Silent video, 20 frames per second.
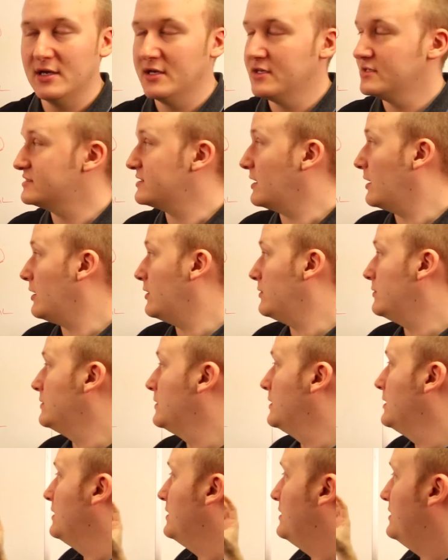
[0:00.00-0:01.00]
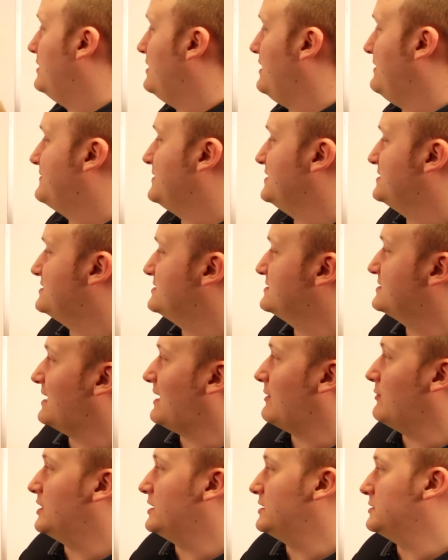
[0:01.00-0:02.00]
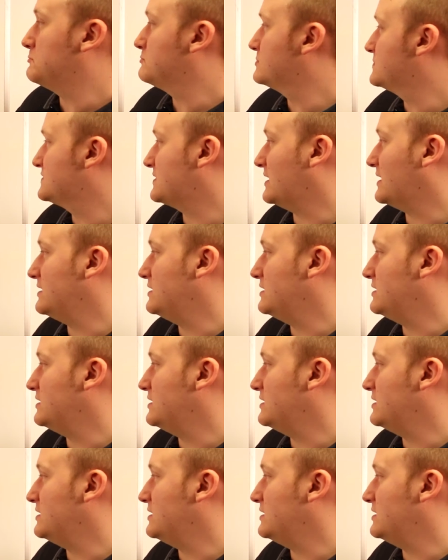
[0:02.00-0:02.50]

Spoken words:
So if this is our say,